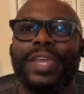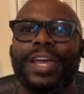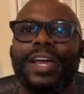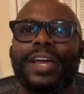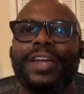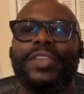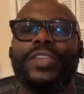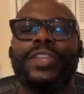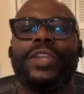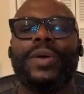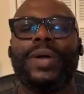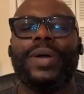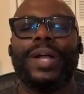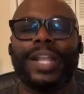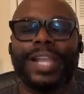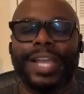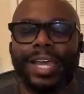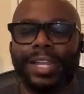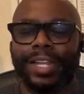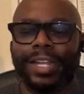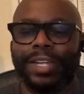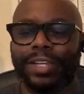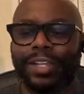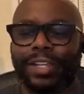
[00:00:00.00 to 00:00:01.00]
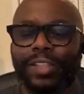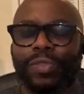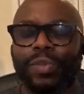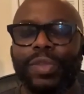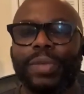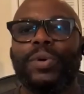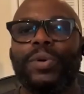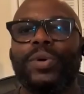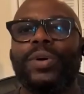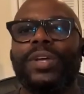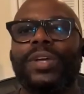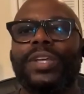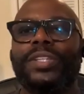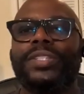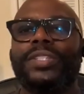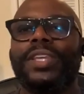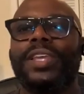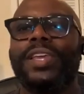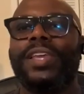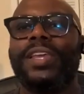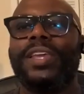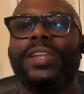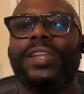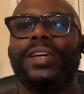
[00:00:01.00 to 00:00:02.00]
Yeah, you know, I got uh, three
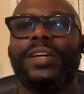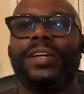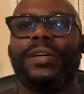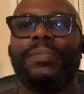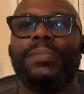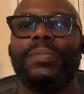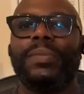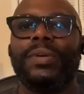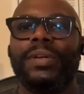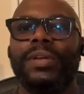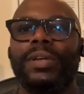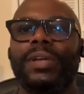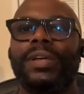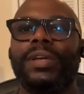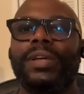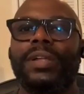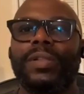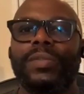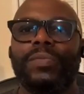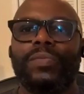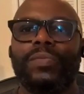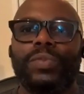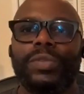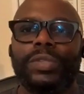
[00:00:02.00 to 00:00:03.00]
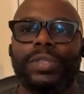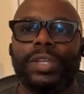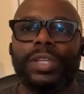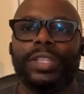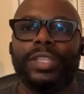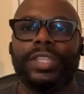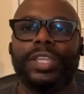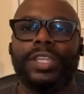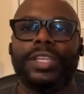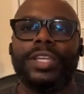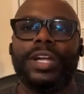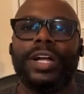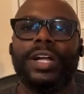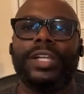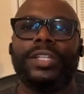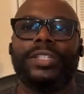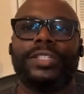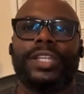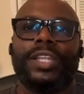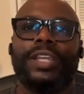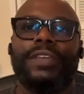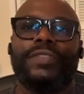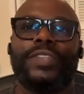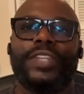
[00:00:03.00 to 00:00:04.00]
boys, and um, the the
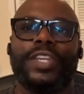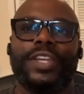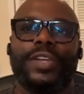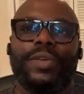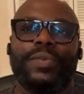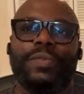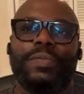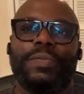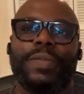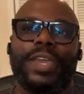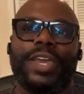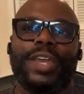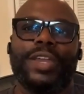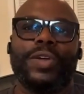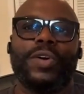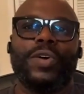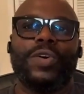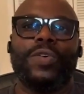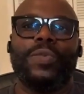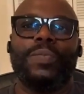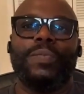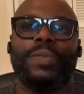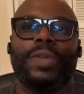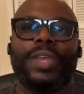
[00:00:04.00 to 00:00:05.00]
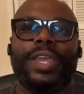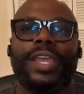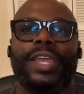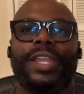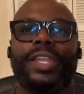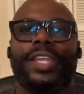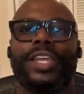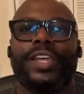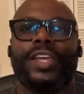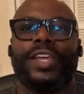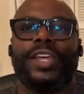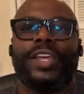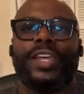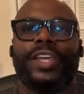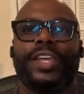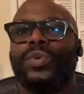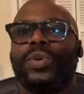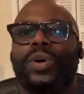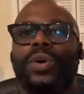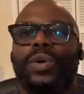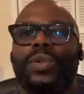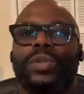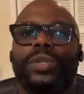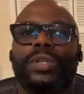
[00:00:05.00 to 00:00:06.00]
youngest lives here with me at home, and the other
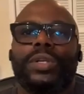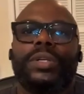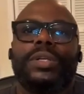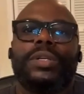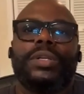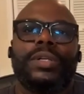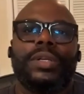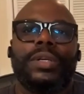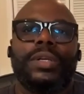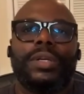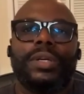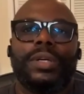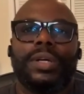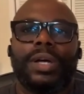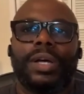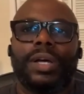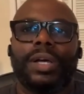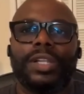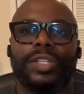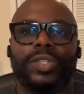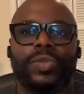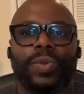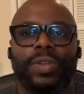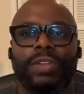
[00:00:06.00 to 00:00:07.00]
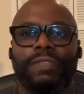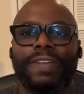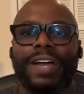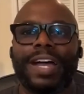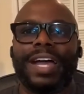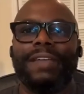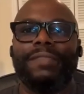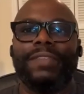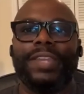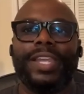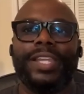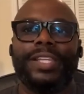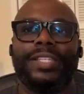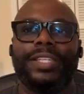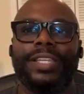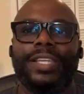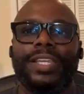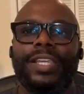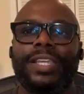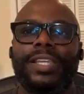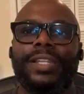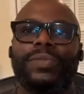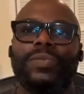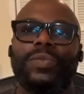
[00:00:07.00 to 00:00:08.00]
two are older, uh, 25 and
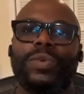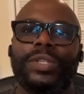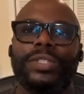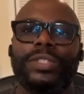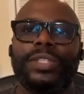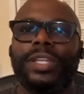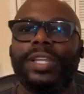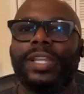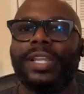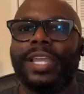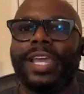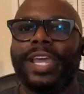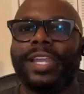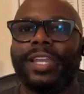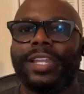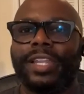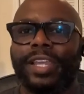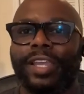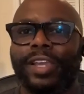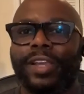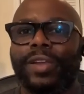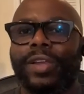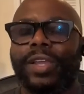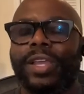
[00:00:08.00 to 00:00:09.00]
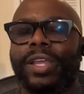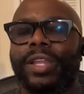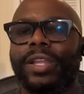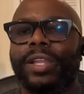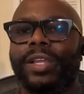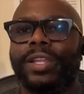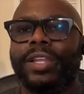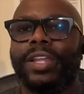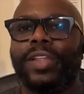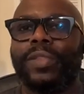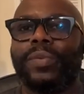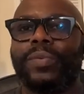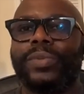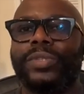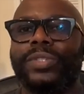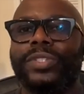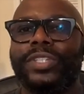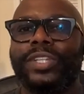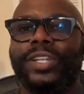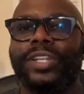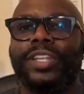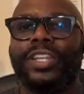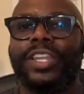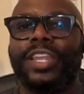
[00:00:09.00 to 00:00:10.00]
18. One's in Atlanta there, and another
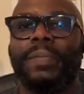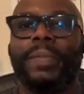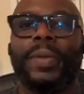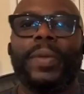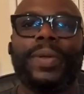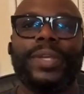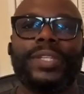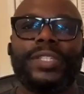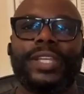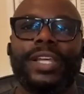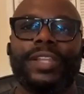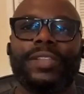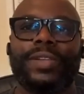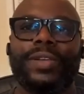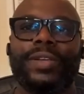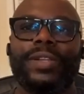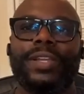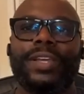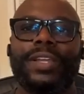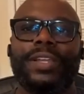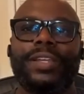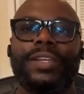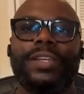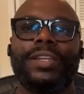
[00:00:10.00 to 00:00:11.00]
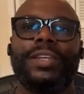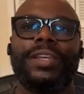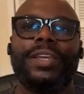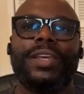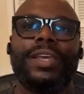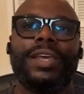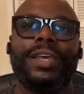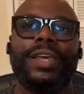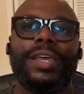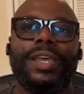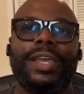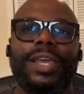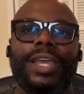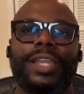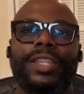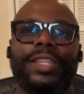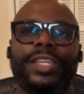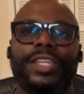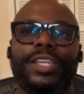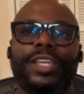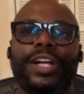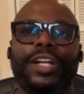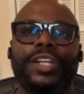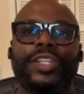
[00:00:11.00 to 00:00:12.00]
one's still in Hemingway, South Carolina.
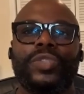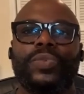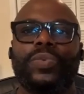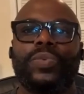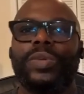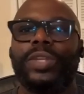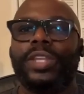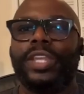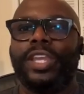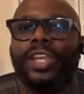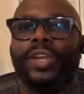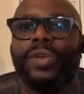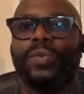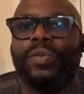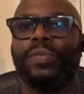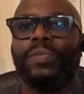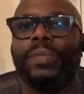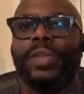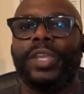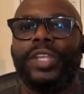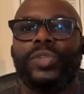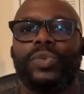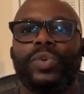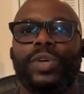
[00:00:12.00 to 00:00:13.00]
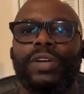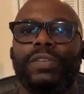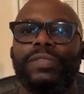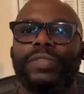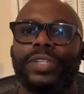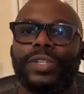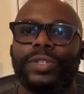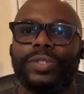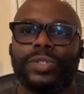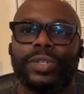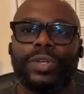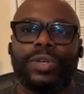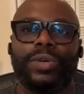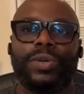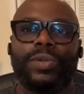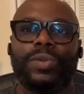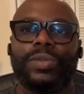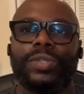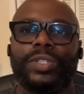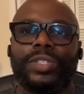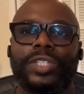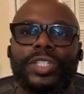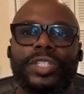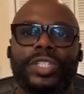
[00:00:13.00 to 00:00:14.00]
And the youngest one here with me, 12 years
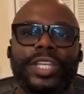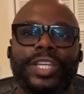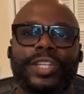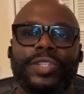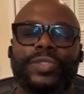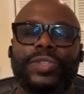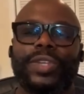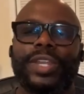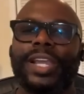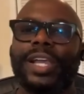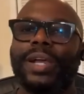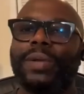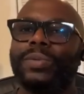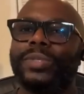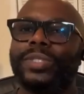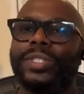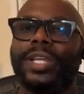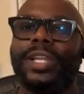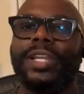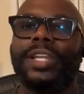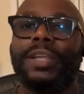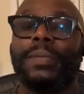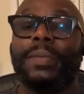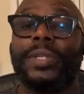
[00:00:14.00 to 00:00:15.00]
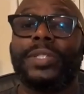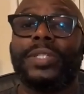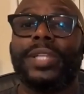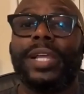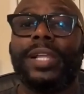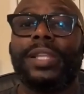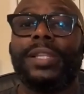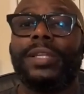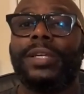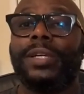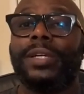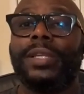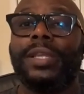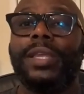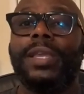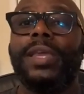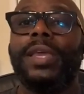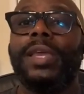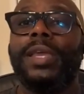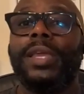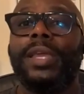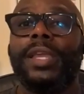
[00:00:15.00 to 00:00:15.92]
old, just yesterday, I was telling him, I was like, look,